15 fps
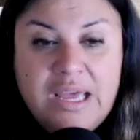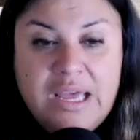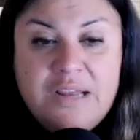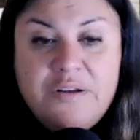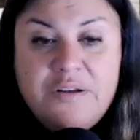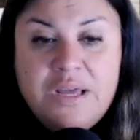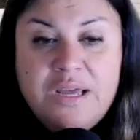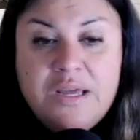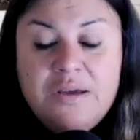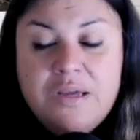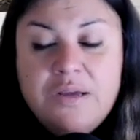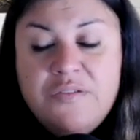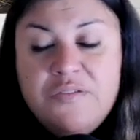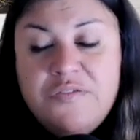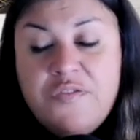And
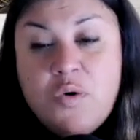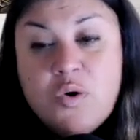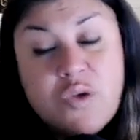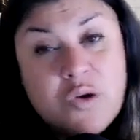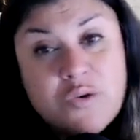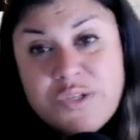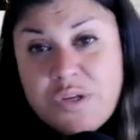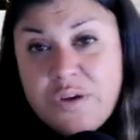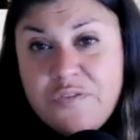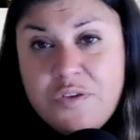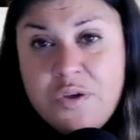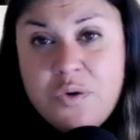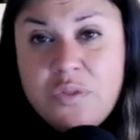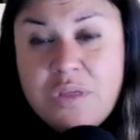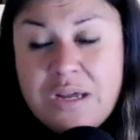for those of
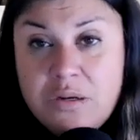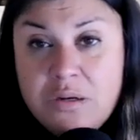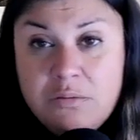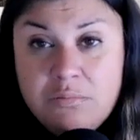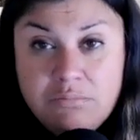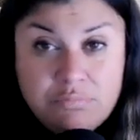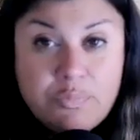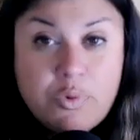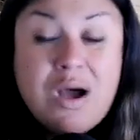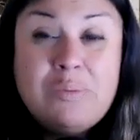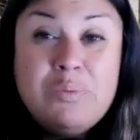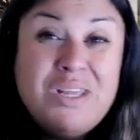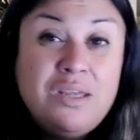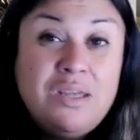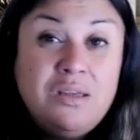you that
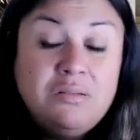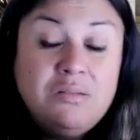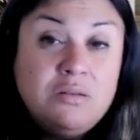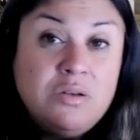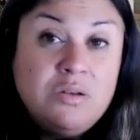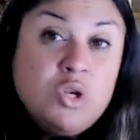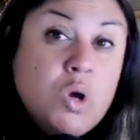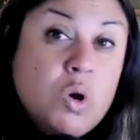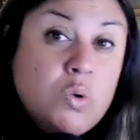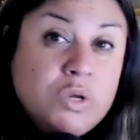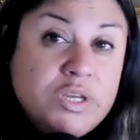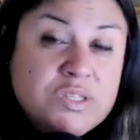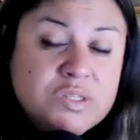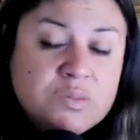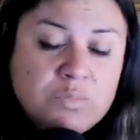probably know
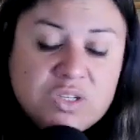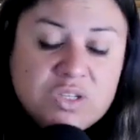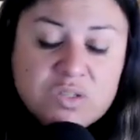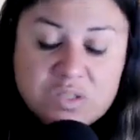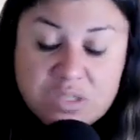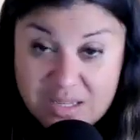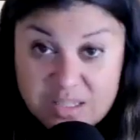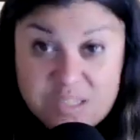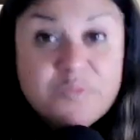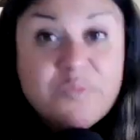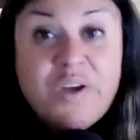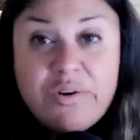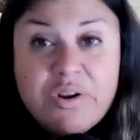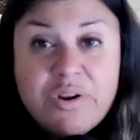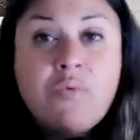his music, it's
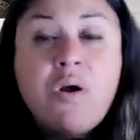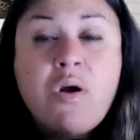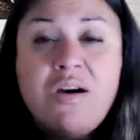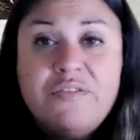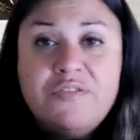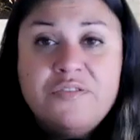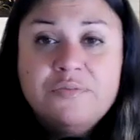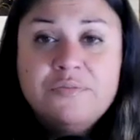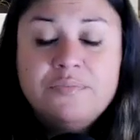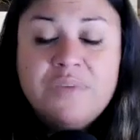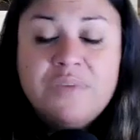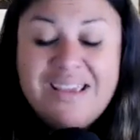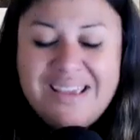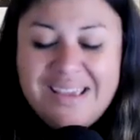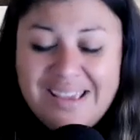very rough.
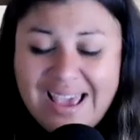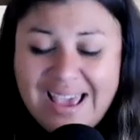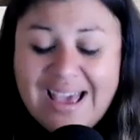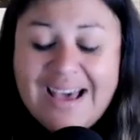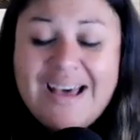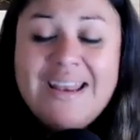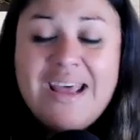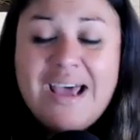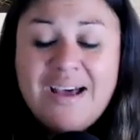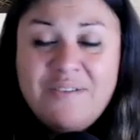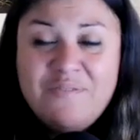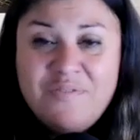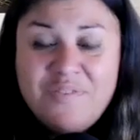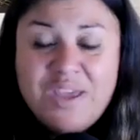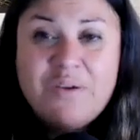He had a
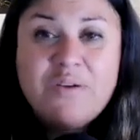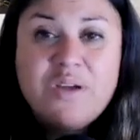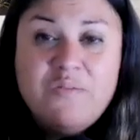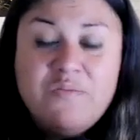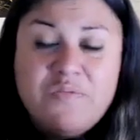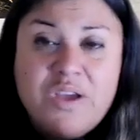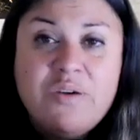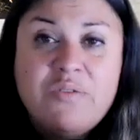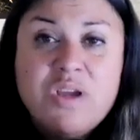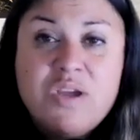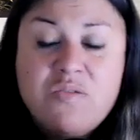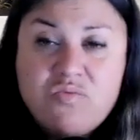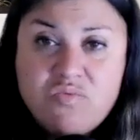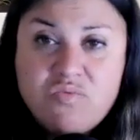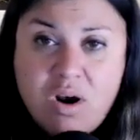very, very
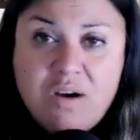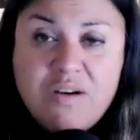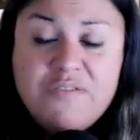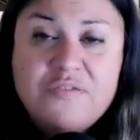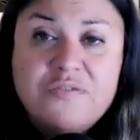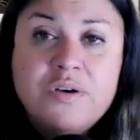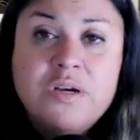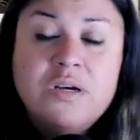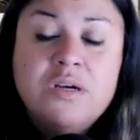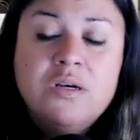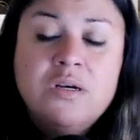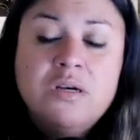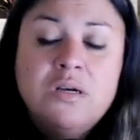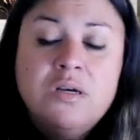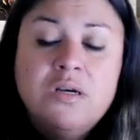rough
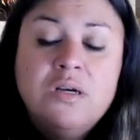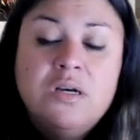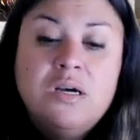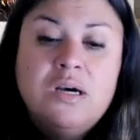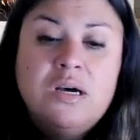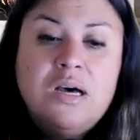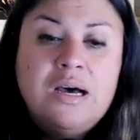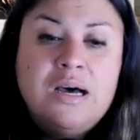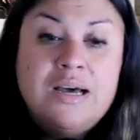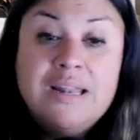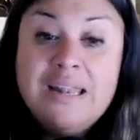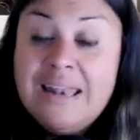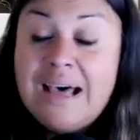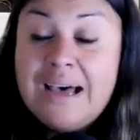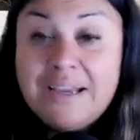
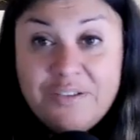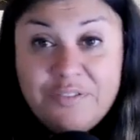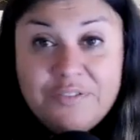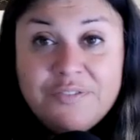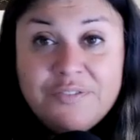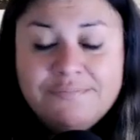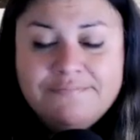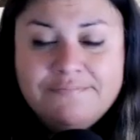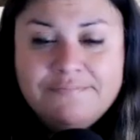life.